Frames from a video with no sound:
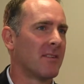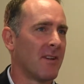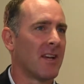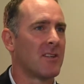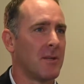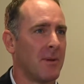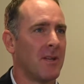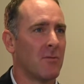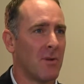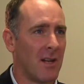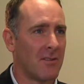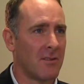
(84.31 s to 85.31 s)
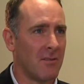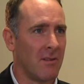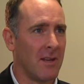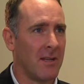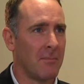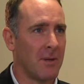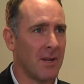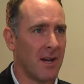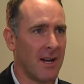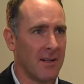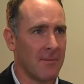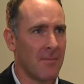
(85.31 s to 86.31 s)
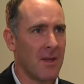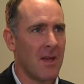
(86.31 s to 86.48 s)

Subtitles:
have actually been relatively benign.